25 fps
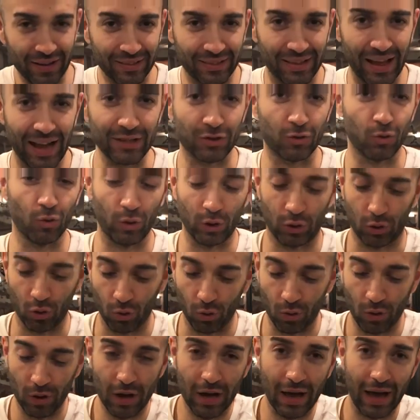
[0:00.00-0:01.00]
That's what we
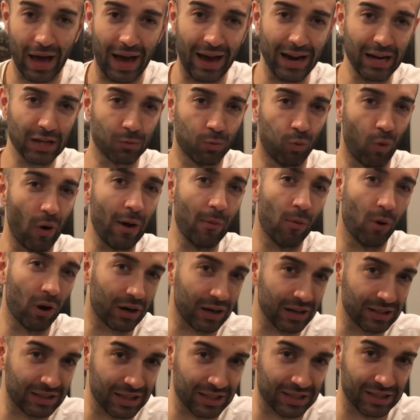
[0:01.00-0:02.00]
do. And it's way more
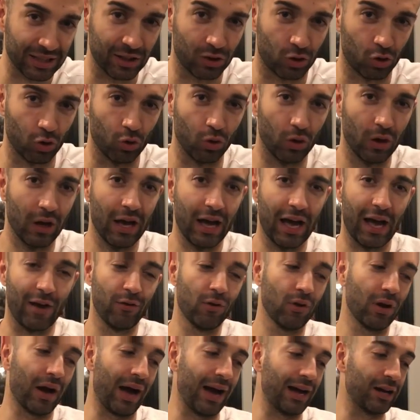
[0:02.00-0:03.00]
consistent too. If
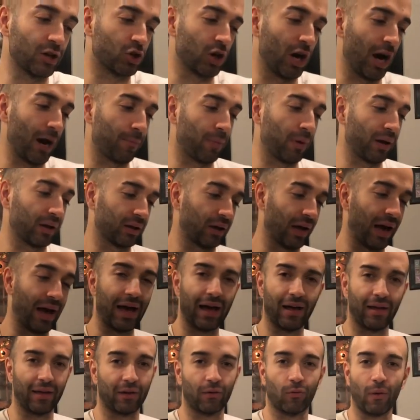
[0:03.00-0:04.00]
you hand trap like eh,
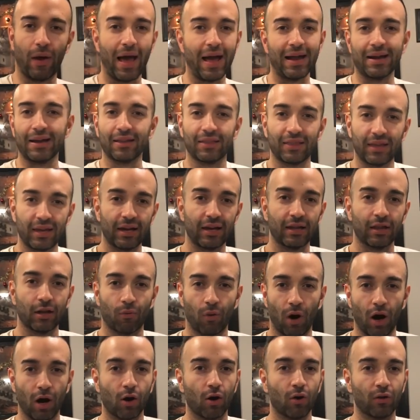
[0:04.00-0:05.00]
like anything in the
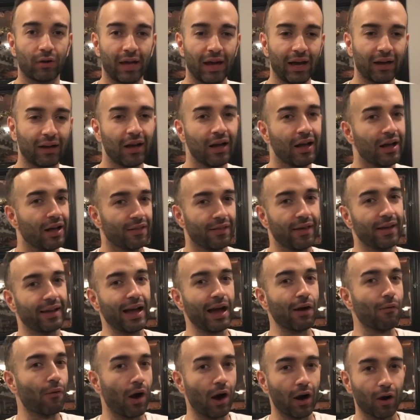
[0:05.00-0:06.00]
Rhongo deck, they
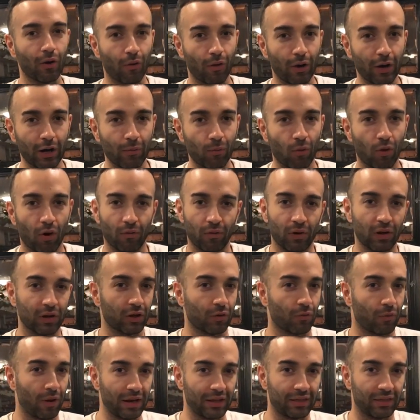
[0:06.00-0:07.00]
can't Rhongo anymore. If you hit
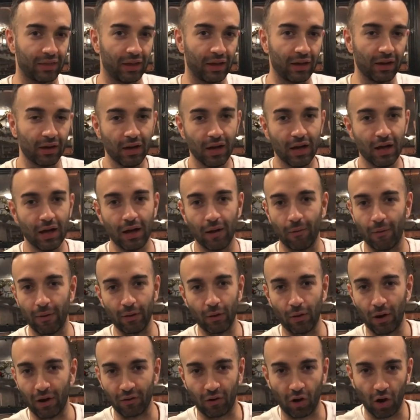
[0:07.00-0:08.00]
the right thing,
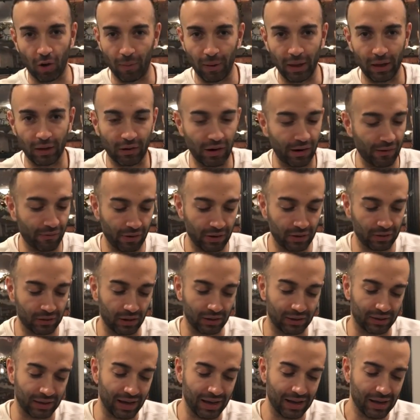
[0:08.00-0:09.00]
whether I'm called by the grave or anything
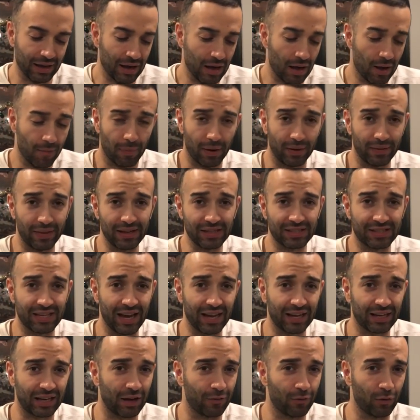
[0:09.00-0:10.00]
like that. But this
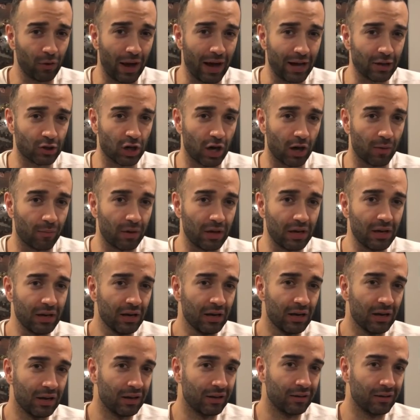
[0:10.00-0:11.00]
deck, if you hand trap me,
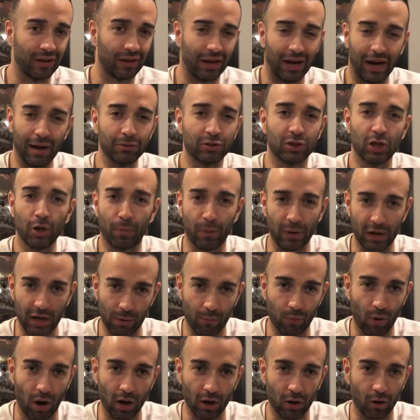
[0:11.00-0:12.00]
I'm still putting
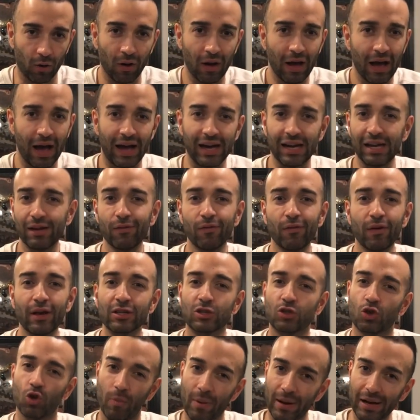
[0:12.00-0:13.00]
up Rhongo. And even if
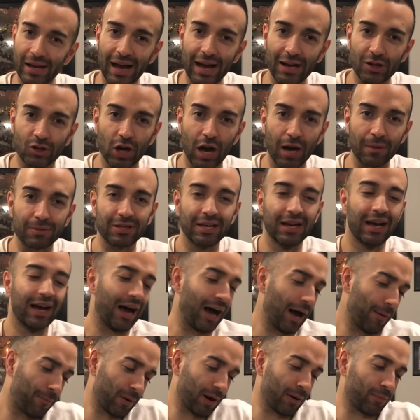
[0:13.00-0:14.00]
there's too many hand traps,
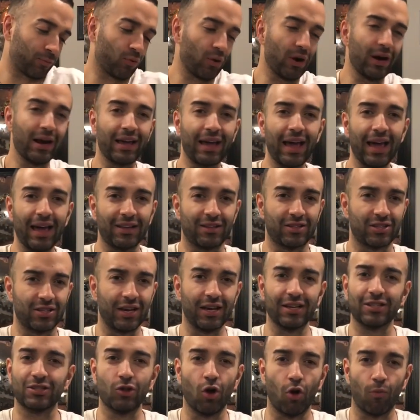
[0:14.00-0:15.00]
I put up three negates.
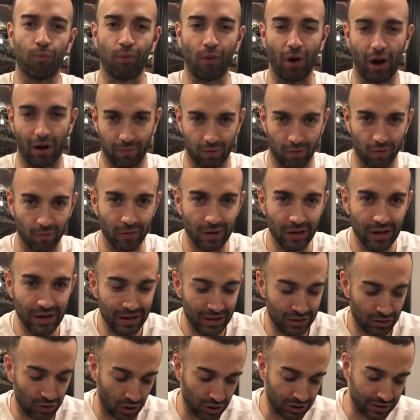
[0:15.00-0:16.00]
It's no problem.
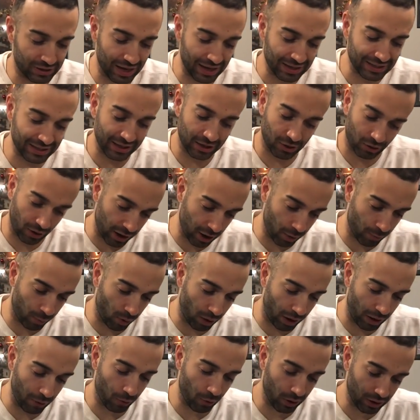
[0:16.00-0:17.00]
So this deck's
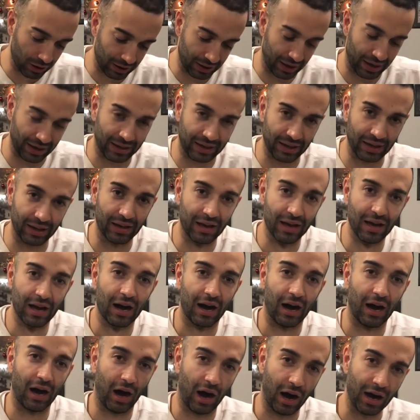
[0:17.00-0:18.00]
incredible. I really like it.
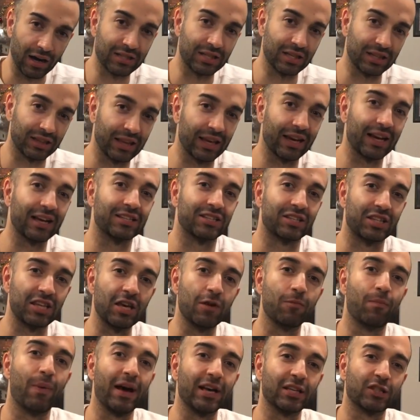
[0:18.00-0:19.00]
I honestly think it's
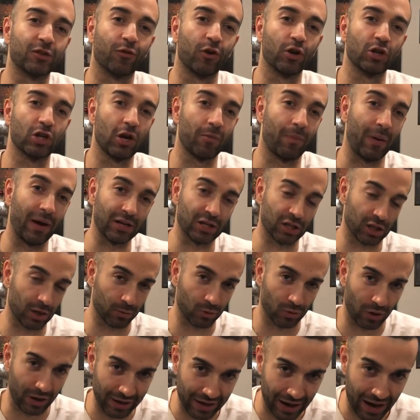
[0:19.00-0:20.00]
the best version of
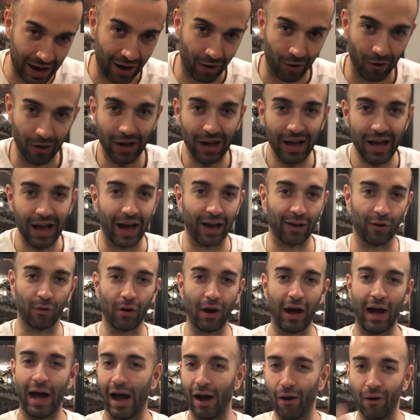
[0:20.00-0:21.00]
Pendulums right now. I don't
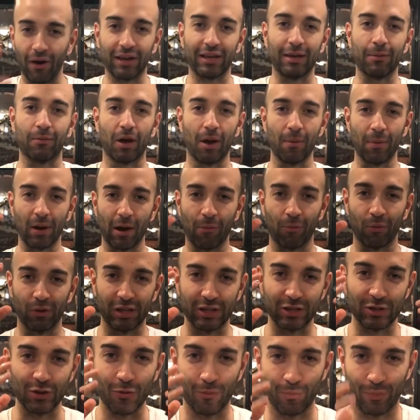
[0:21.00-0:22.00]
know how I keep coming up with
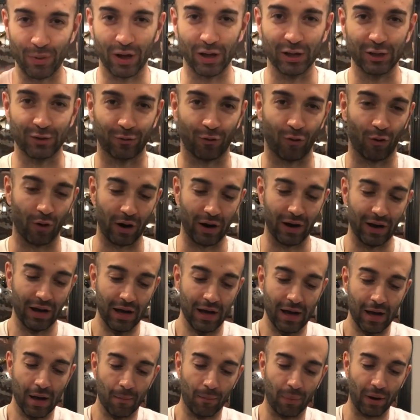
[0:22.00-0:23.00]
these new builds for it,
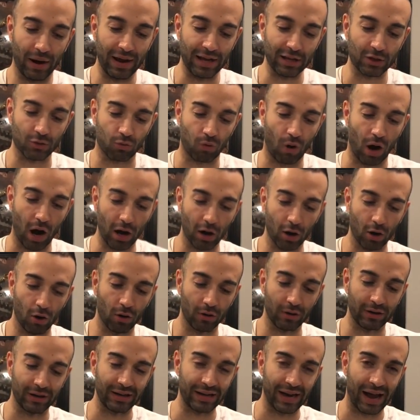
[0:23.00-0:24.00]
but it's Rhongo
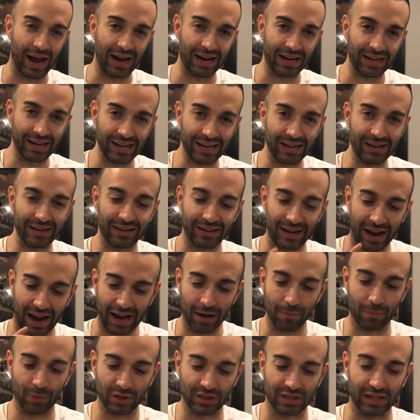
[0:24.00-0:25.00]

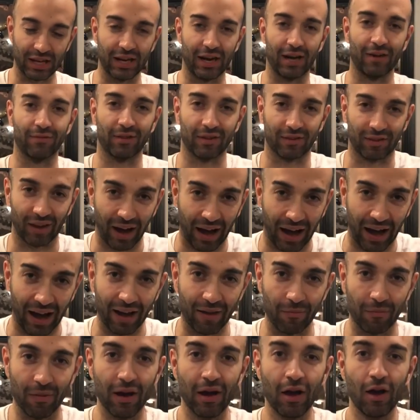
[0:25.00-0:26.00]
99% of the
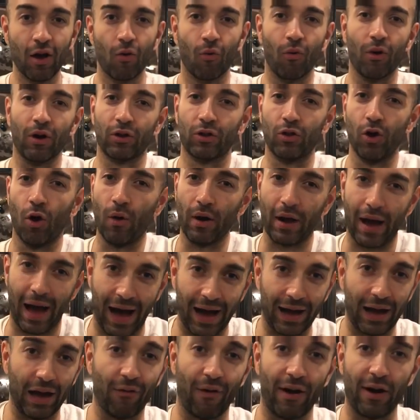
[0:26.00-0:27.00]
time with no
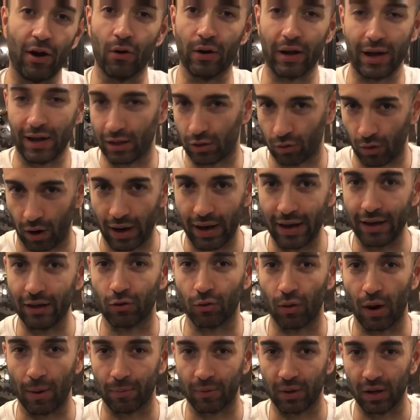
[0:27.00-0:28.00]
if I don't get inter-
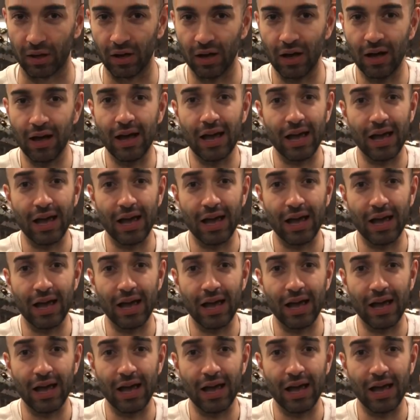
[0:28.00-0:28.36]
interrupted.